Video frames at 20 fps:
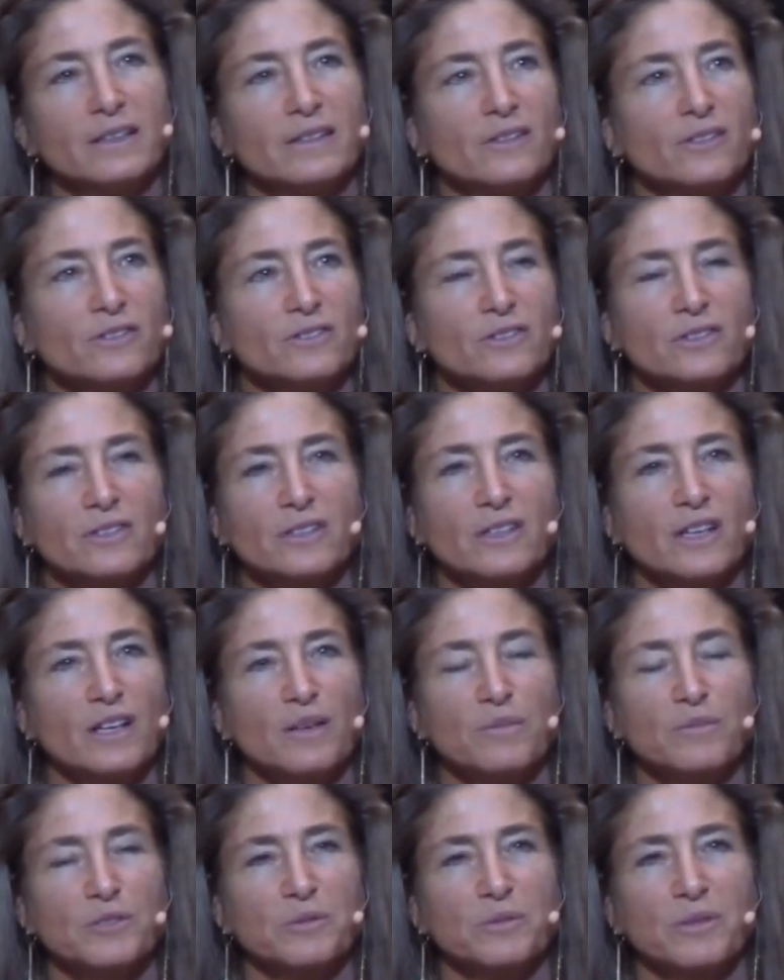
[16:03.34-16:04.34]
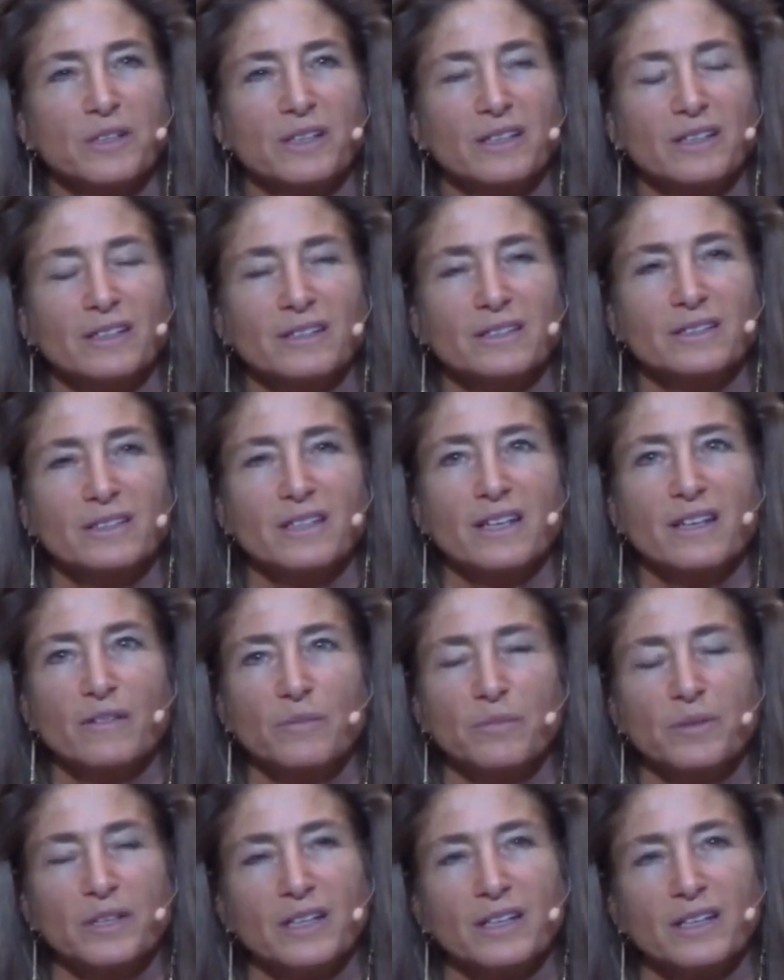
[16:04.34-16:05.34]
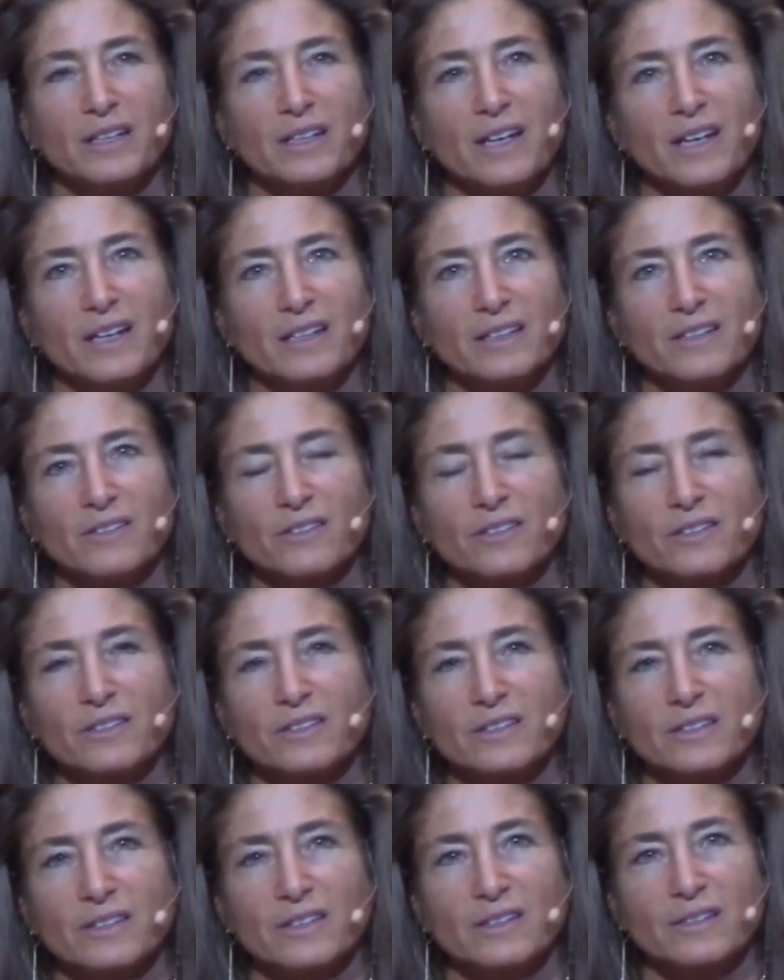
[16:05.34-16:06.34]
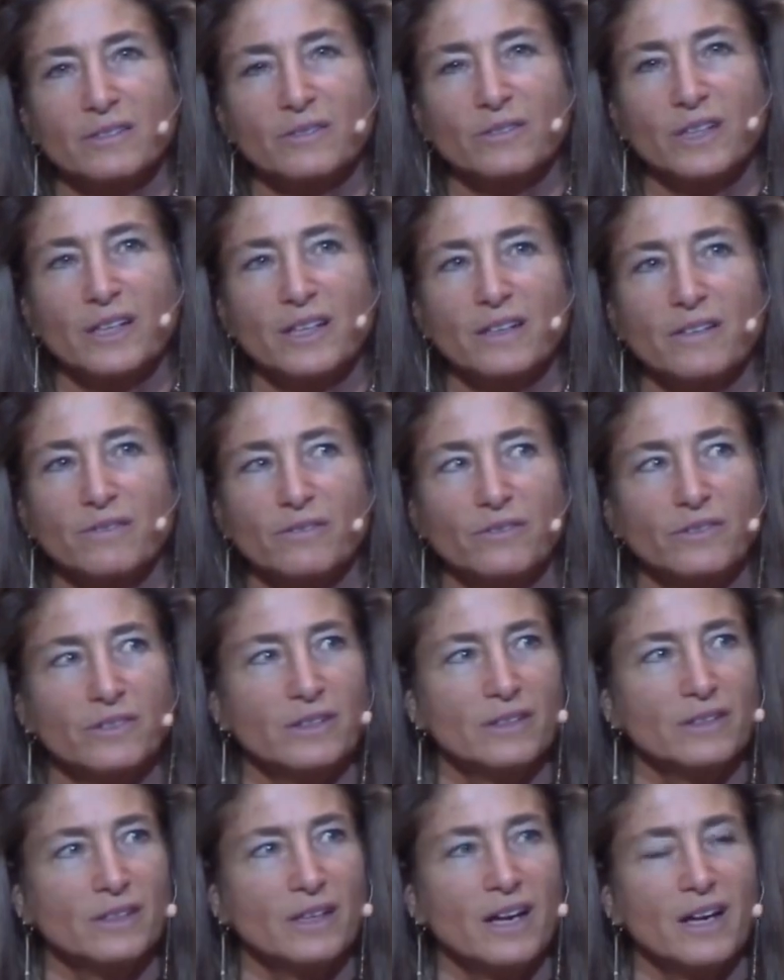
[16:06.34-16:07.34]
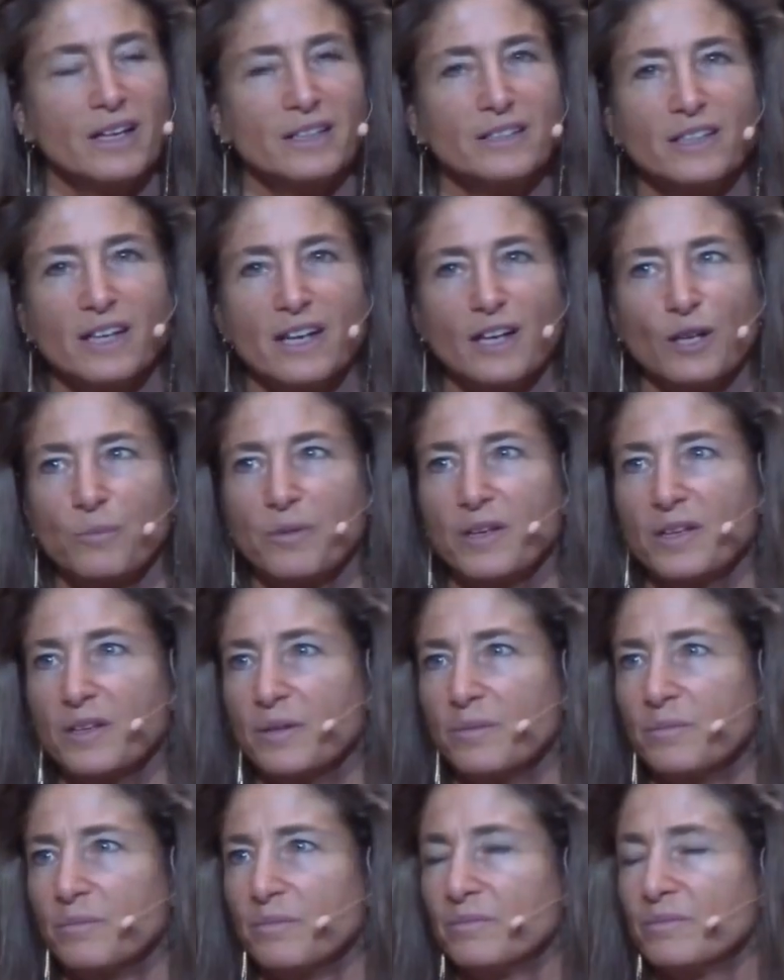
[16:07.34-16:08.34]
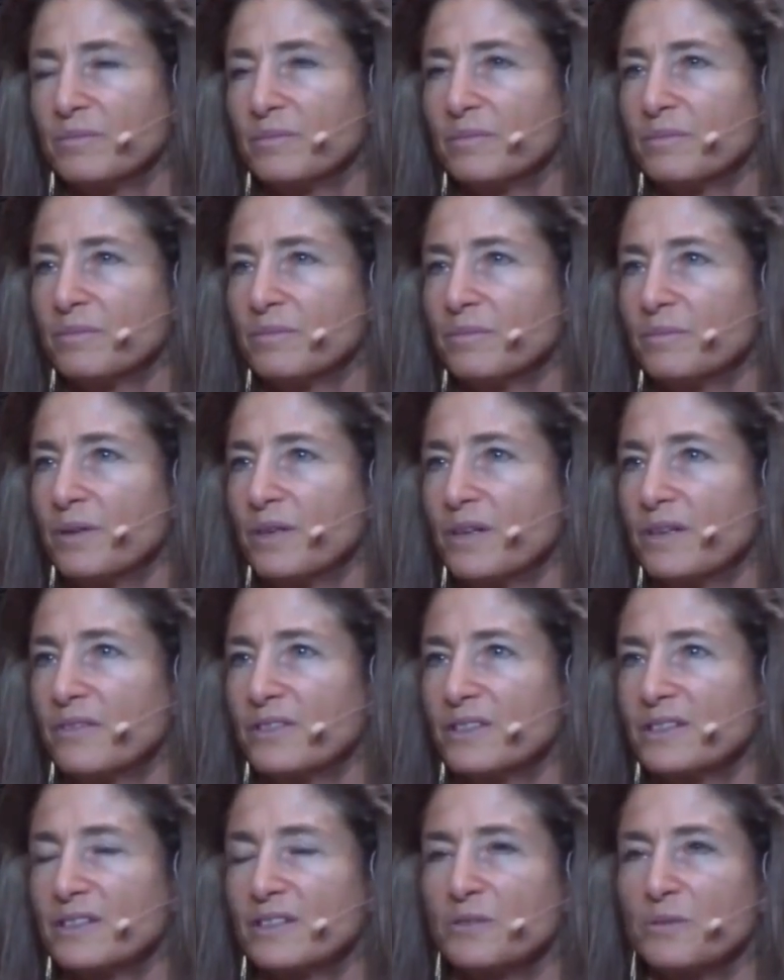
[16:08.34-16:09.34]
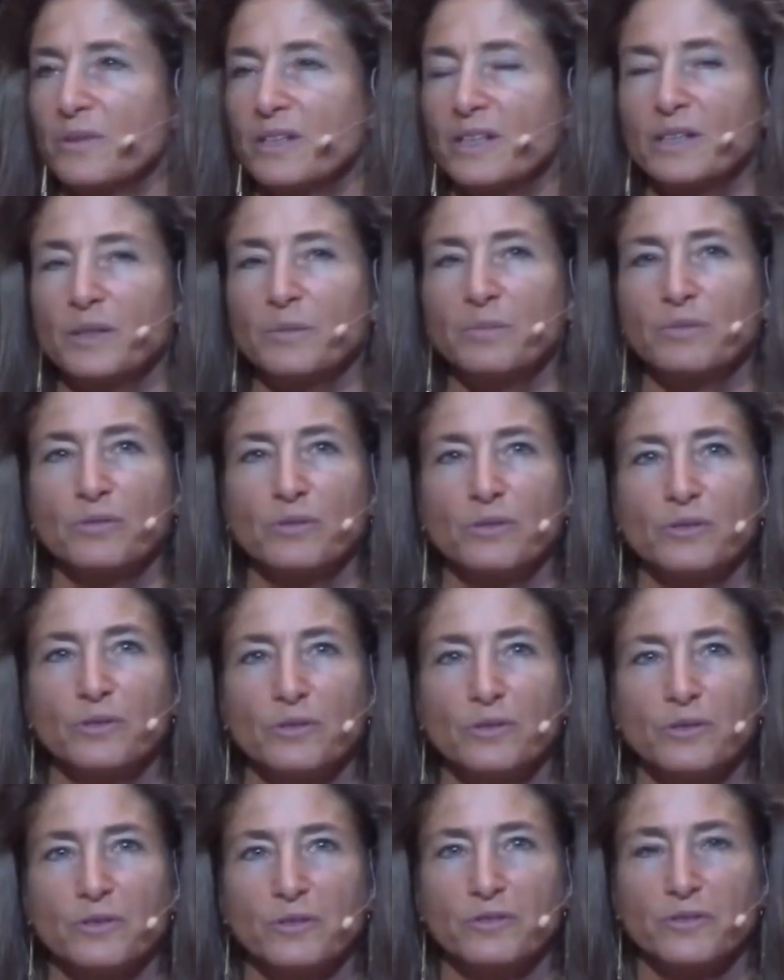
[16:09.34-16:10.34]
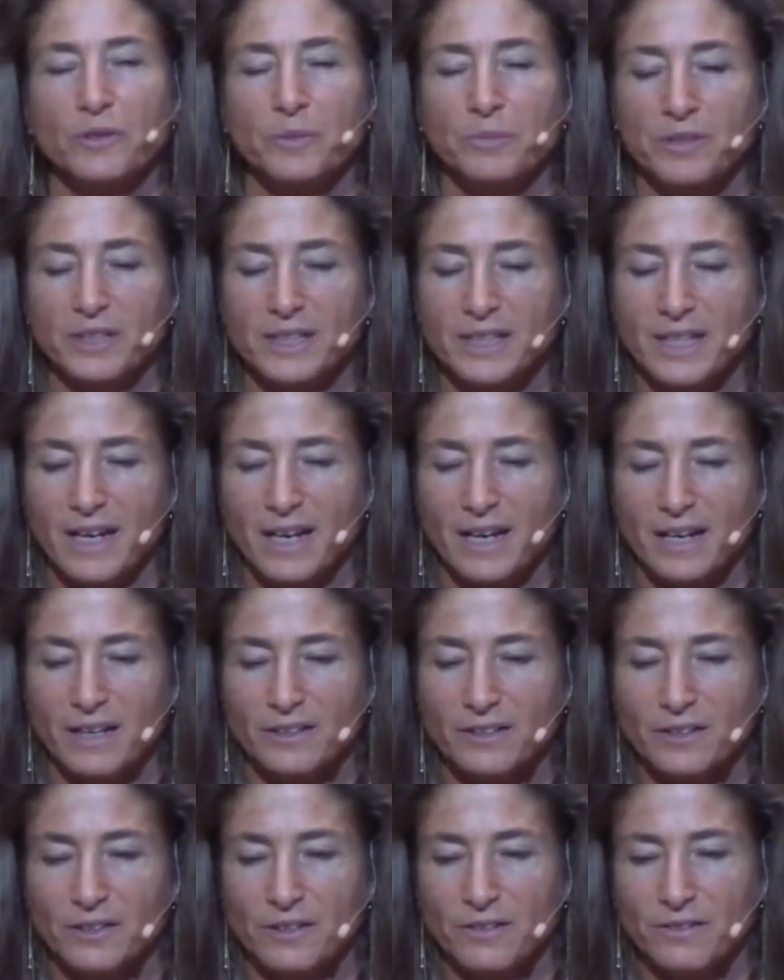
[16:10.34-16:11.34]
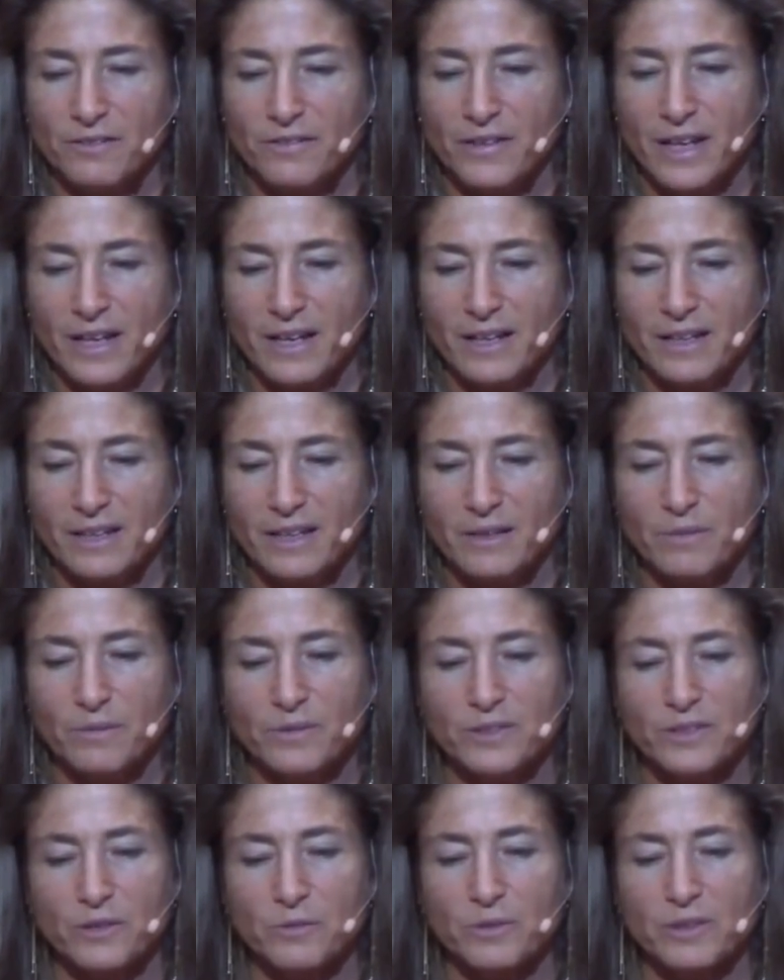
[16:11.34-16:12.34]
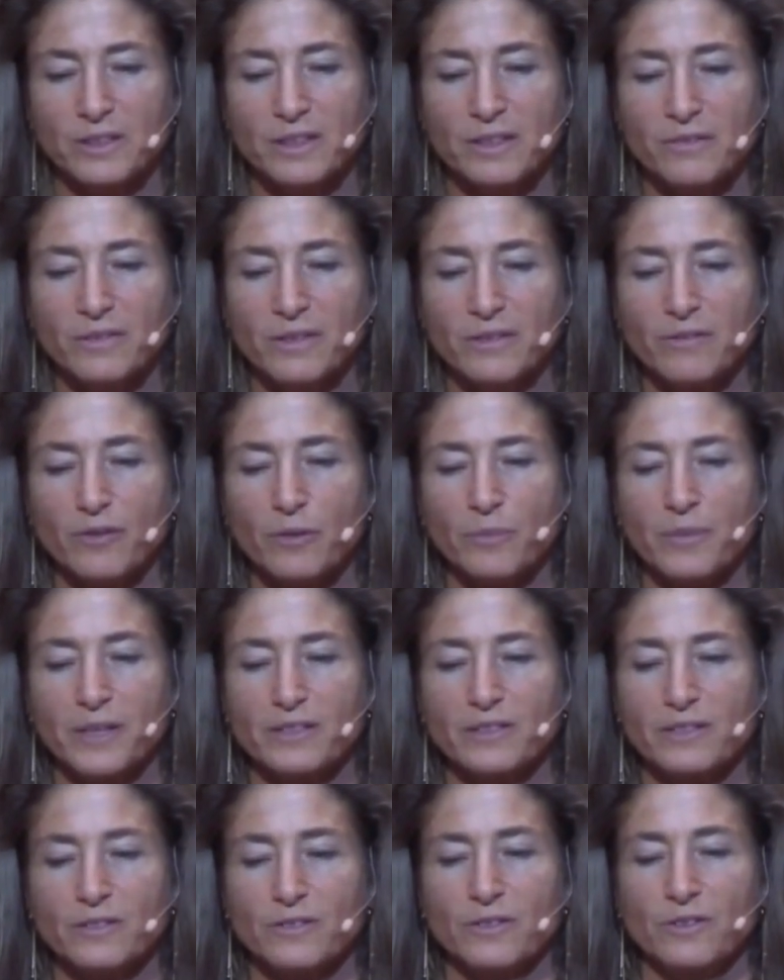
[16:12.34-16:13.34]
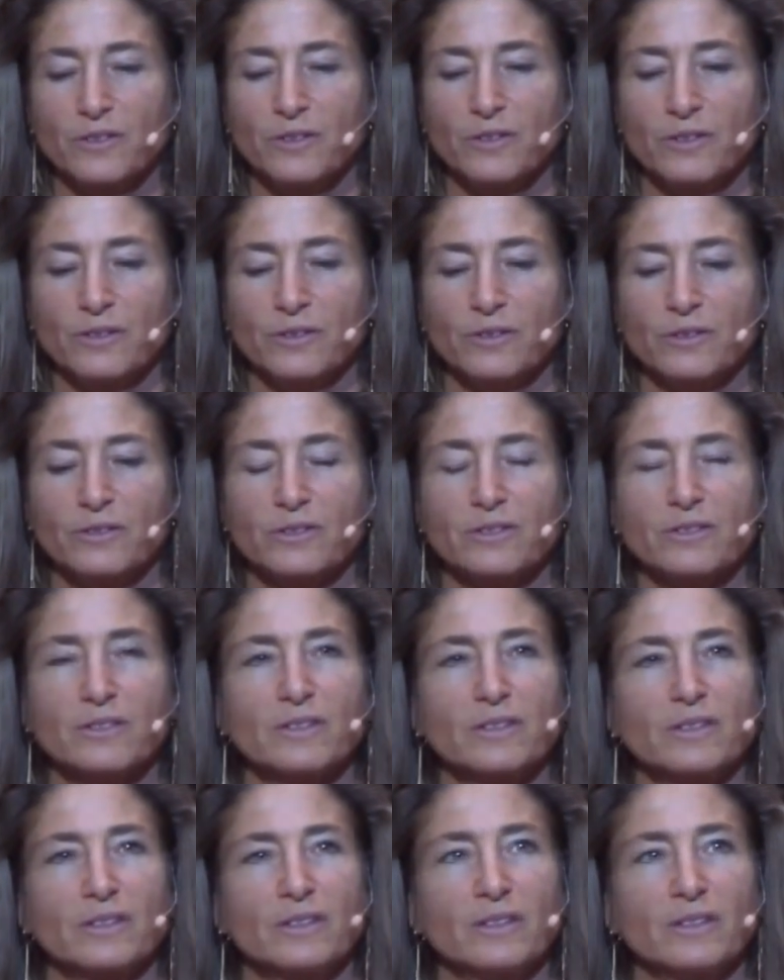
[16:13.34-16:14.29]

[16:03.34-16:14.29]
those are the times when instead of being connected, there's we're kind of hijacked by the part of us that's wanting to prove or protect or defend, and so we're living from externals,